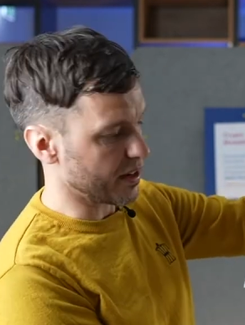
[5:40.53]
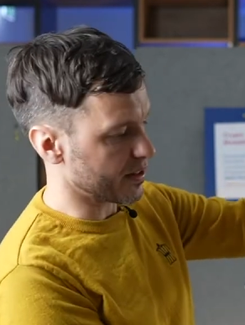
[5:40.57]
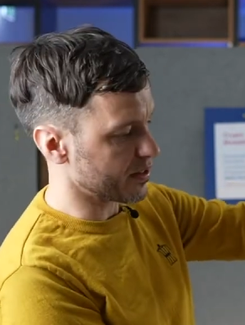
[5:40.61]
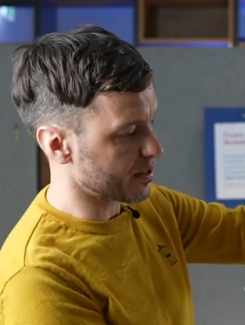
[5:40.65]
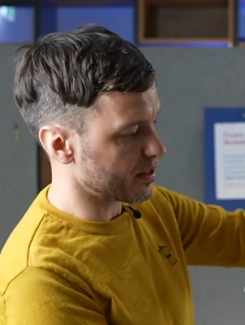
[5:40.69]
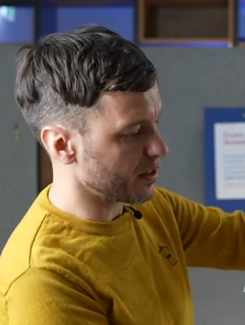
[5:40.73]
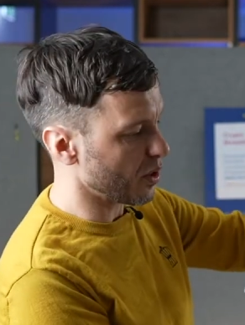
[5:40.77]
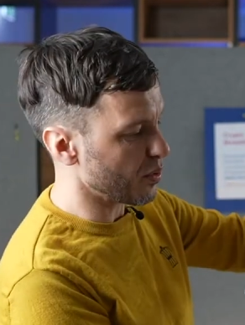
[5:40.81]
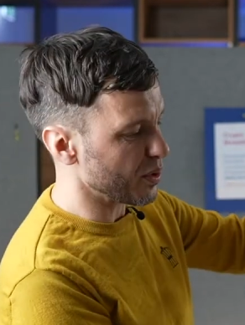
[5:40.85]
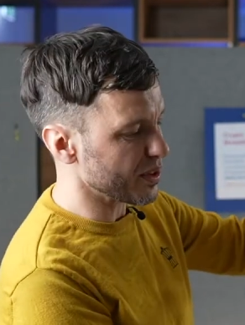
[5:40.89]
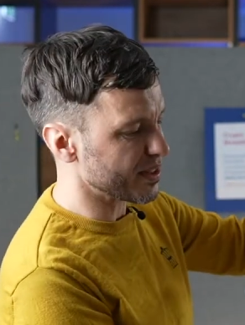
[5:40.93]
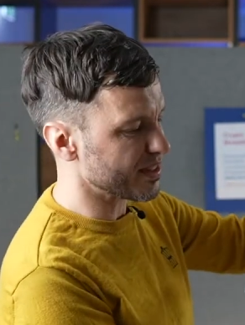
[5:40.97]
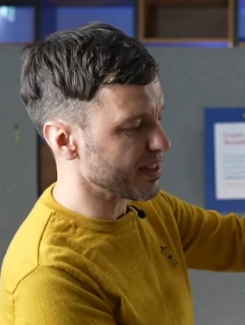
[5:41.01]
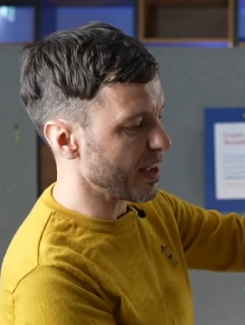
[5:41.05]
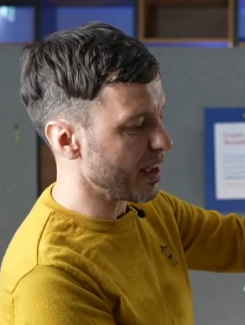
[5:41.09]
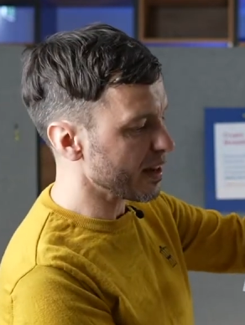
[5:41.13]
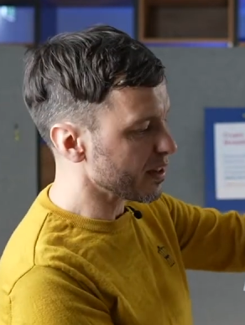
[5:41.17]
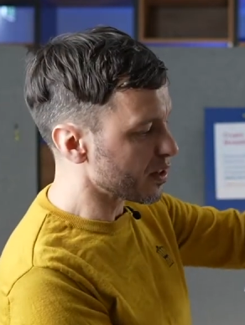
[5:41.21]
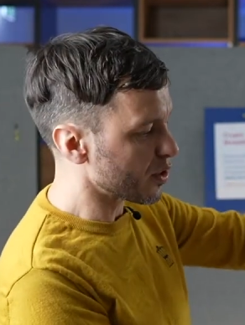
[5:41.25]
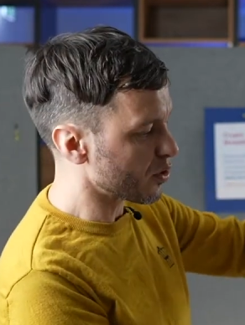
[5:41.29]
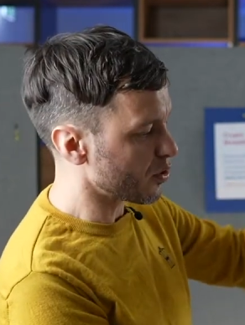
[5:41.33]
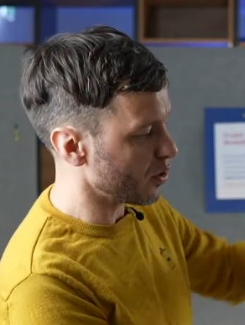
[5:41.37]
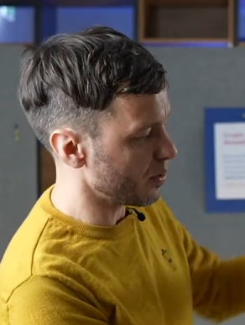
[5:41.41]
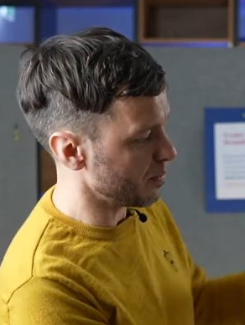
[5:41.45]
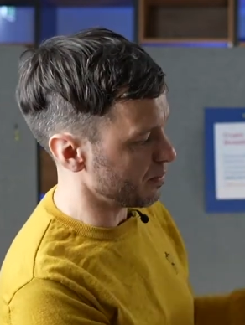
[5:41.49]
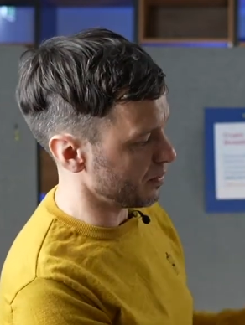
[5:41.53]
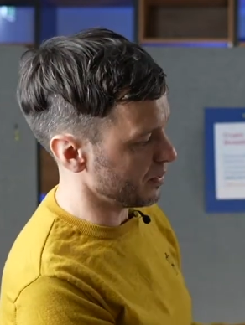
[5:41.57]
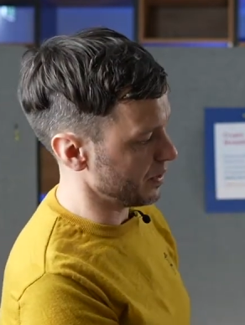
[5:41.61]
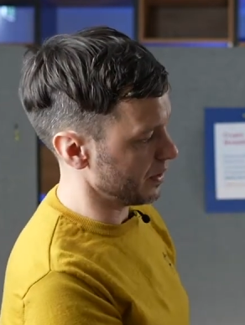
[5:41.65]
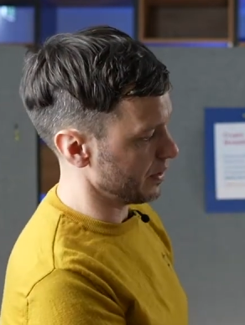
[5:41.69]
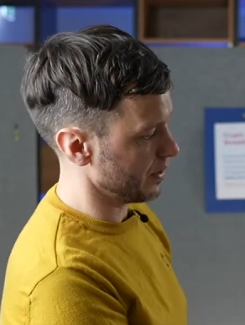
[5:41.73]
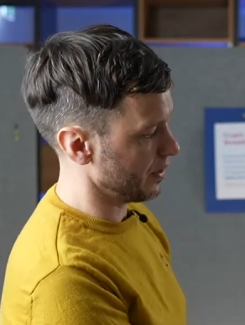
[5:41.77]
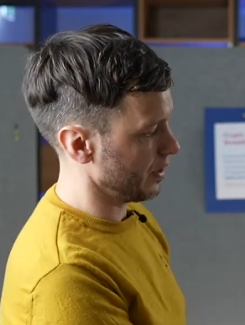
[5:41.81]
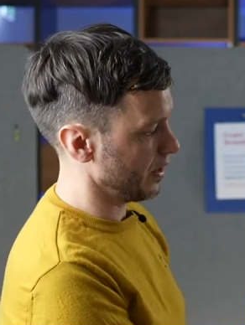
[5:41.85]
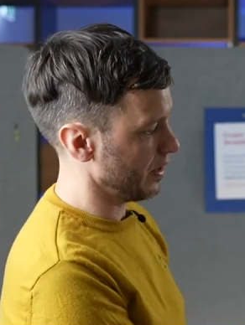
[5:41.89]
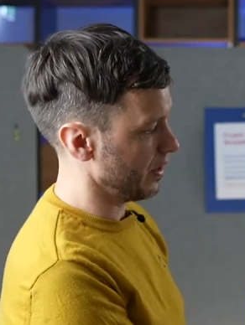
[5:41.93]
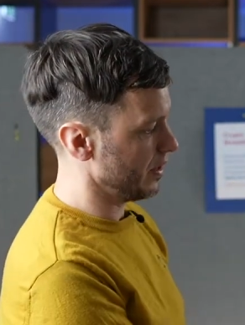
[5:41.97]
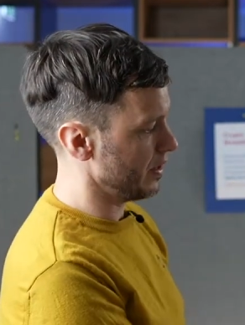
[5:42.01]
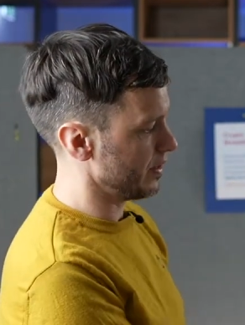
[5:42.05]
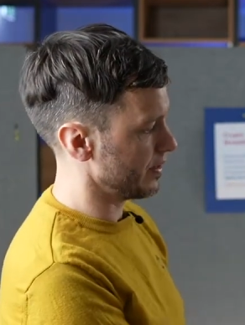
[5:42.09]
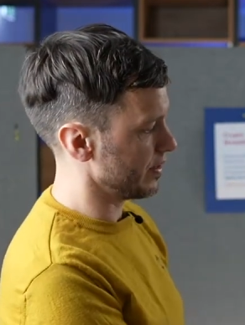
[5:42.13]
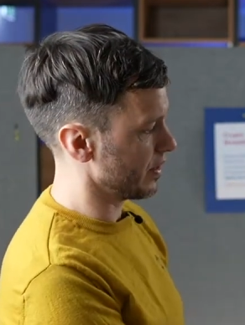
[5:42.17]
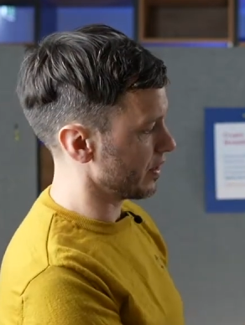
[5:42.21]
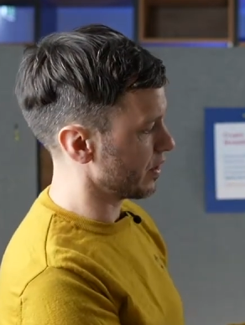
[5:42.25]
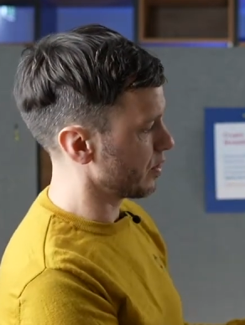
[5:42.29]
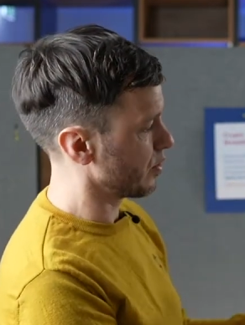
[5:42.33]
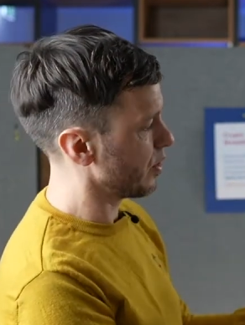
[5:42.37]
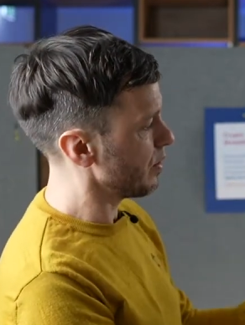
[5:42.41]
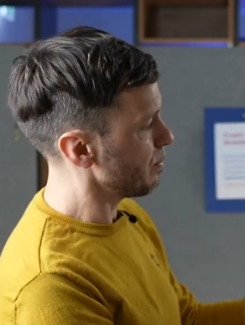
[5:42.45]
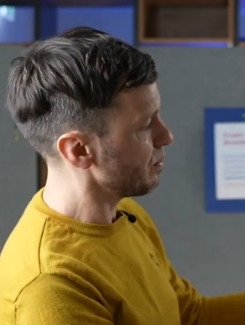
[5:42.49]
No, it's encrypted, and it's
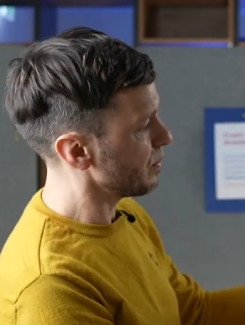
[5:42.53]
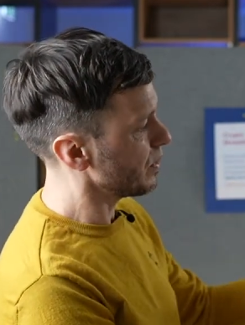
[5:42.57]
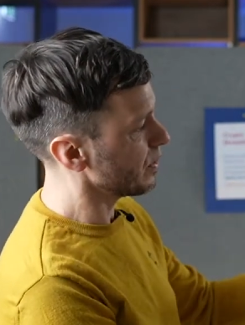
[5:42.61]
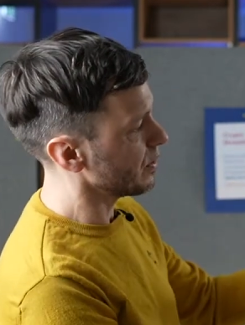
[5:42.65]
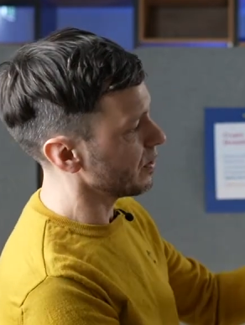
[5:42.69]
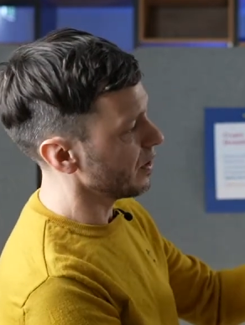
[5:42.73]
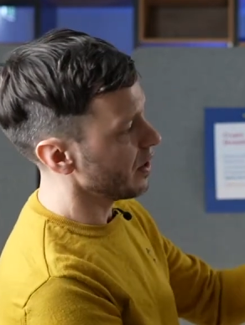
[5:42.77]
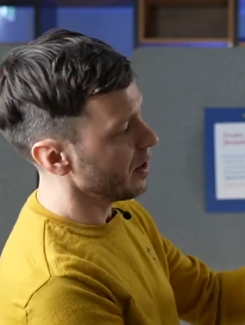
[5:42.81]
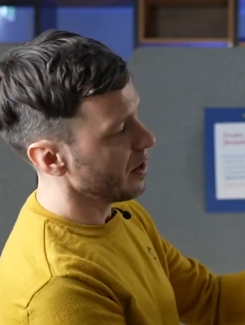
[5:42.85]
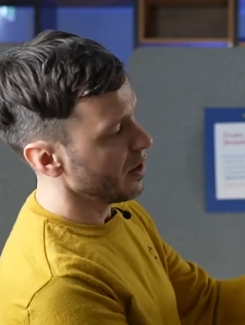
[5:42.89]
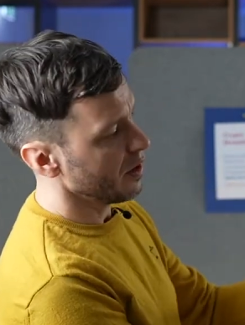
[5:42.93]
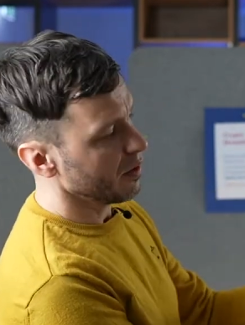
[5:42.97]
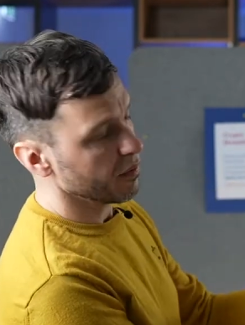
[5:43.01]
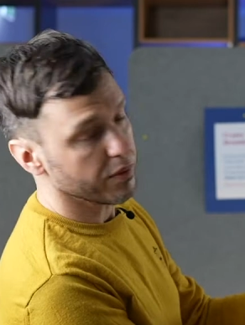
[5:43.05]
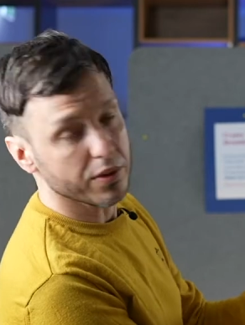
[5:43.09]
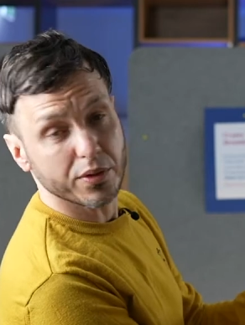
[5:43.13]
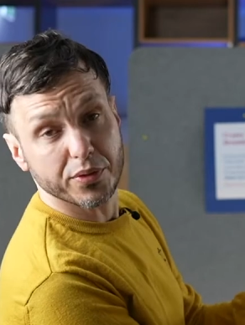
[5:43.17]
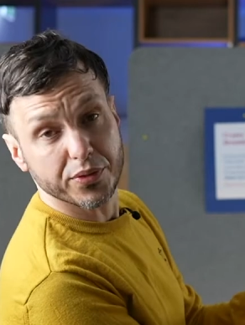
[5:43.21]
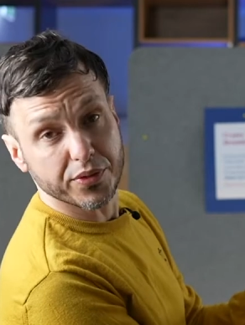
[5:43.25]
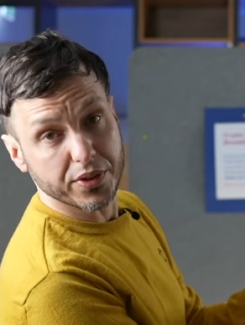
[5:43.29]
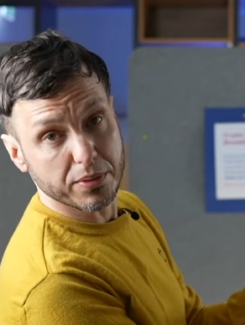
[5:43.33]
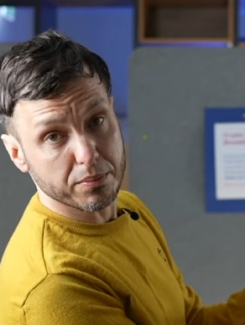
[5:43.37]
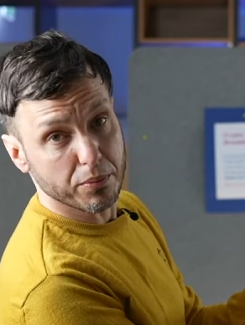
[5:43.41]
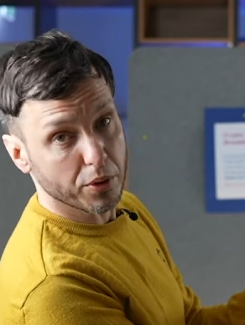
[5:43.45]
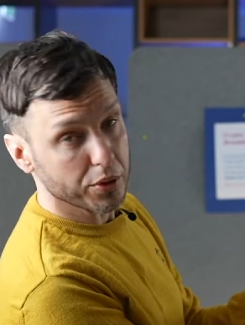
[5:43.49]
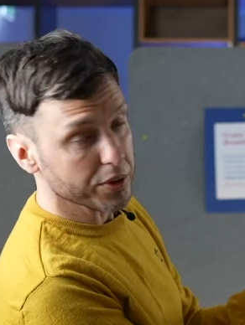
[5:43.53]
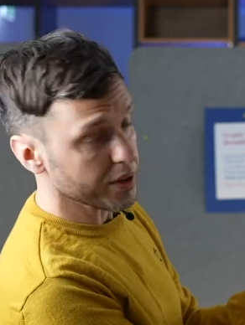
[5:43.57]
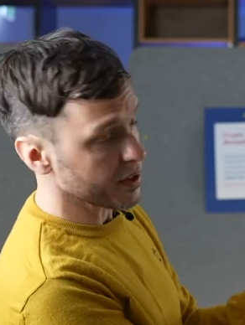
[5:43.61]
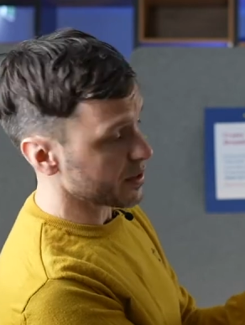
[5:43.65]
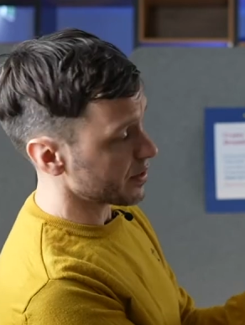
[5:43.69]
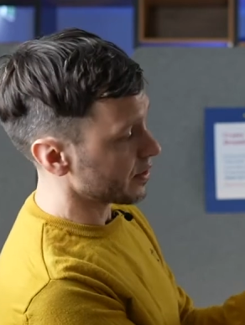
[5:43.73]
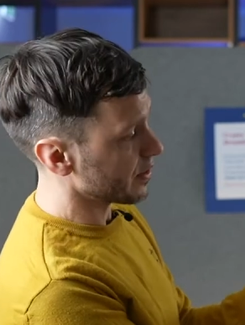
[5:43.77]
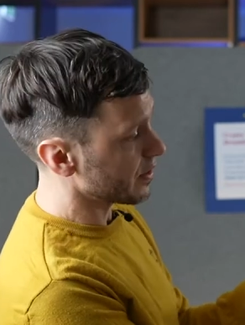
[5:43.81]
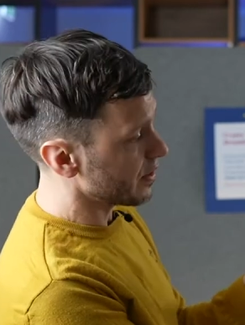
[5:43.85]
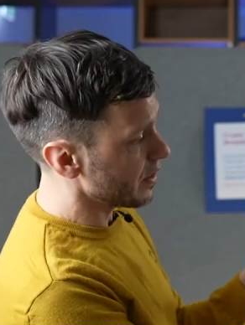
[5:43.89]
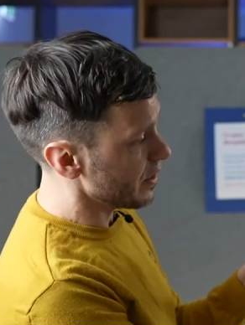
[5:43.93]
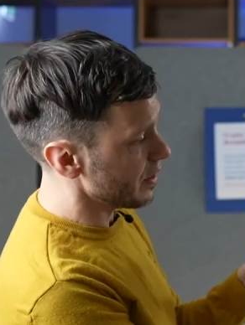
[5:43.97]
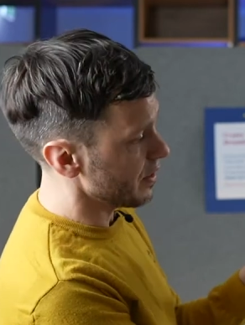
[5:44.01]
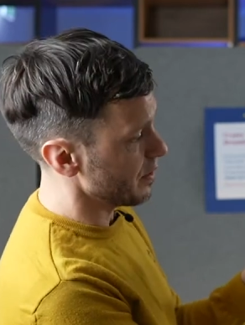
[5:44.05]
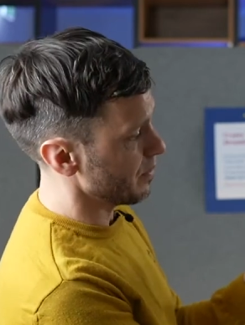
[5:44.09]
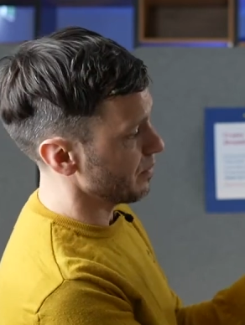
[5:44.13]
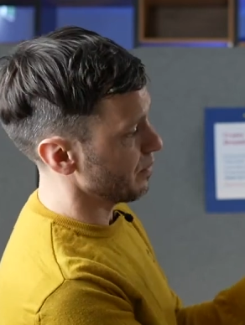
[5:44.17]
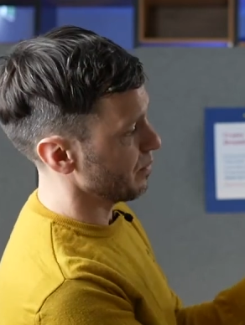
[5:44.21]
encrypted with Simona's key.